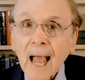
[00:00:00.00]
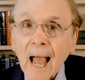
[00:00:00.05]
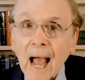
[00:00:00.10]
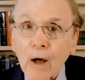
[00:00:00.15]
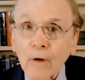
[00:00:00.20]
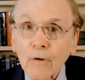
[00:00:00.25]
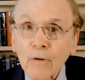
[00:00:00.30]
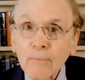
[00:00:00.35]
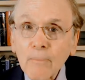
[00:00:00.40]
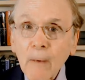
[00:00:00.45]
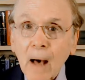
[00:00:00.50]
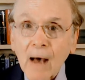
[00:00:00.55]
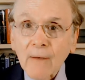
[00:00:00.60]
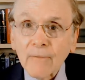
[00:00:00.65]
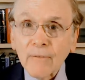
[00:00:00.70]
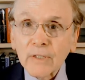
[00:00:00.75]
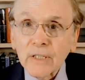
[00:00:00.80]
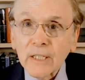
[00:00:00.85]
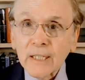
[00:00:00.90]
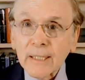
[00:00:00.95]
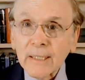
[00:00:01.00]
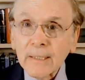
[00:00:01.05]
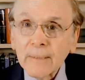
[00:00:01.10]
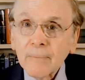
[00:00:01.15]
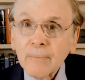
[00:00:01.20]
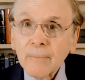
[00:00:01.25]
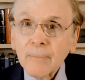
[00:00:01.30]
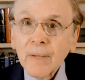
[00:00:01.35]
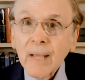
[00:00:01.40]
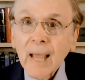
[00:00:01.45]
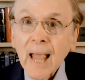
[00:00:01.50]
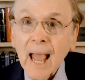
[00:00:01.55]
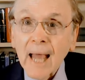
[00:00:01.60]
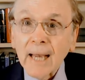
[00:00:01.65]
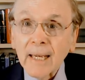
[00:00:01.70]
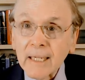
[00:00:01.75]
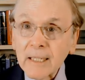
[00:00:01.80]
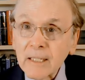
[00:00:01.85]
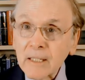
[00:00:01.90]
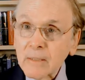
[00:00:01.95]
out of poverty
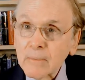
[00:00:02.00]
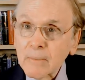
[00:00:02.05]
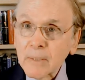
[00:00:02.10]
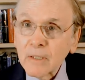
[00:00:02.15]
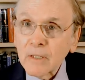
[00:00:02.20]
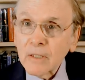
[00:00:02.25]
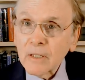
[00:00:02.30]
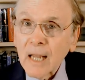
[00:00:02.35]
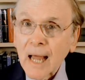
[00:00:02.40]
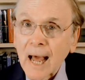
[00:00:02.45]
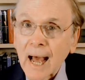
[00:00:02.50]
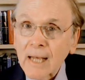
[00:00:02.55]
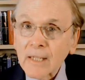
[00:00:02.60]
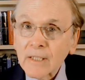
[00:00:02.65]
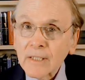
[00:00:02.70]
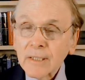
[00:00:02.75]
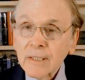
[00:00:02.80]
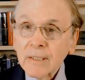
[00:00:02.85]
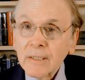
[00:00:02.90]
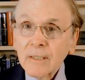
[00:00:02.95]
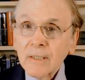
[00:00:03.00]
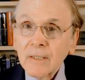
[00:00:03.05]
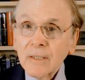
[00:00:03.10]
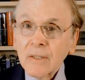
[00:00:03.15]
and into the middle class,